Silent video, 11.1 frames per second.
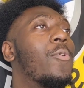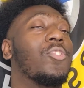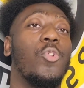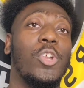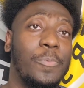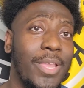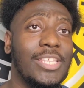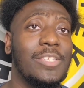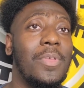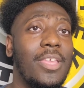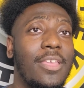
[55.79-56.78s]
George
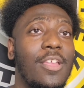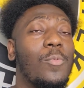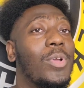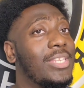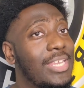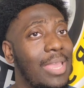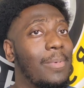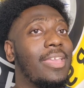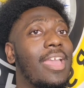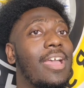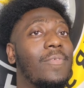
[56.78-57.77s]
Pickens being here with DK
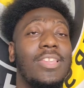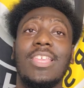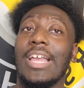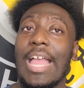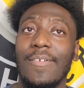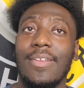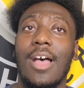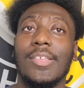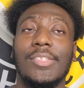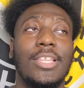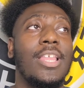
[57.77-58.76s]
Metcalf, and then you got Calvin
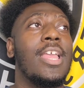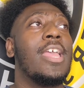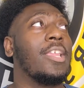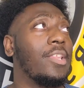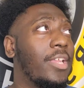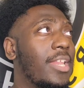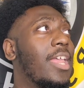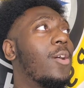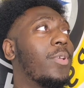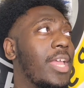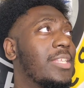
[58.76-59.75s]
Austin, looking at like,
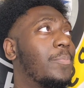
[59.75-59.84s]
okay, that's a